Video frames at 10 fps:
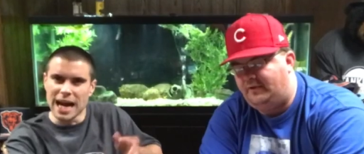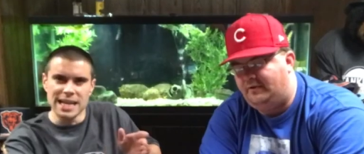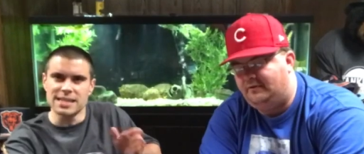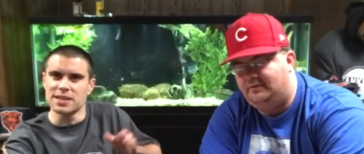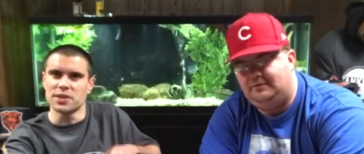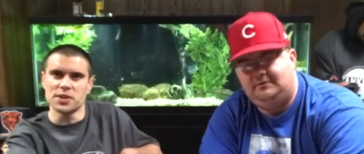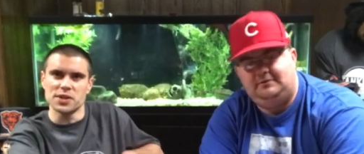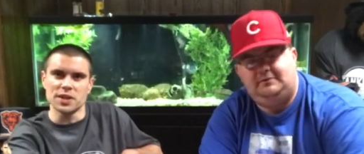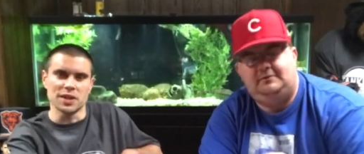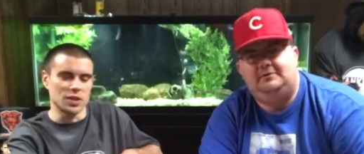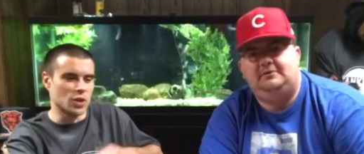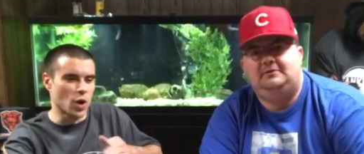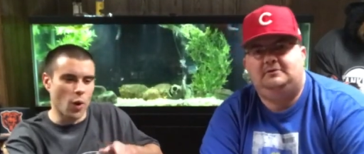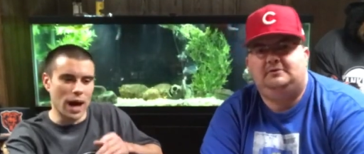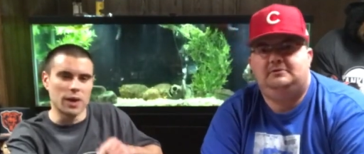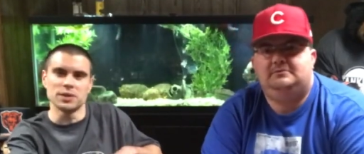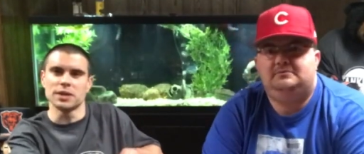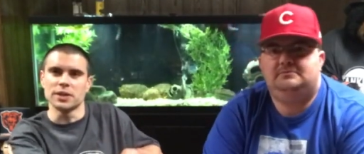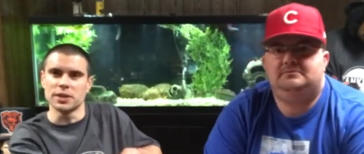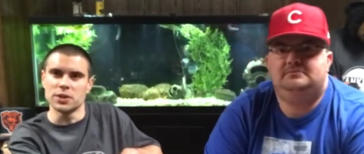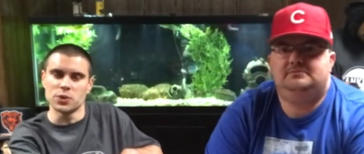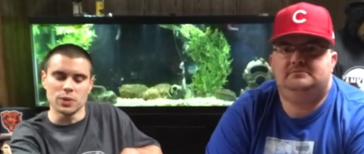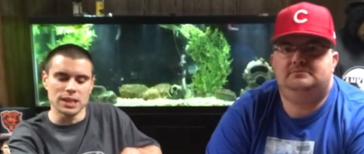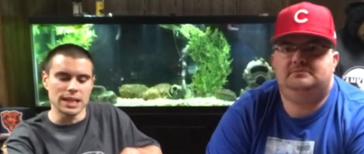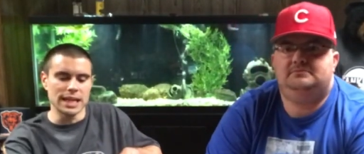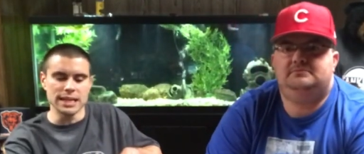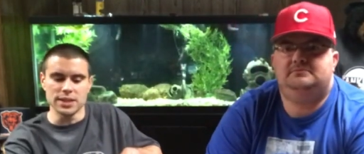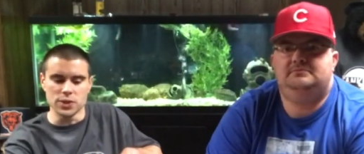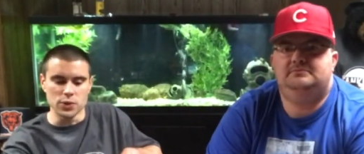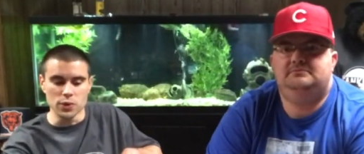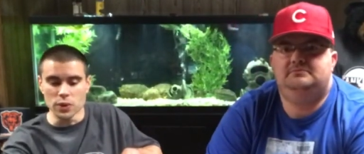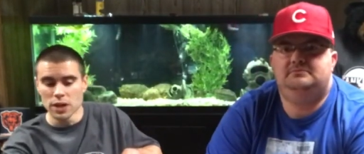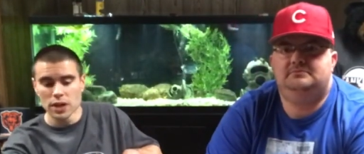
Speaker 1: guys that are just going to go out there and do what they do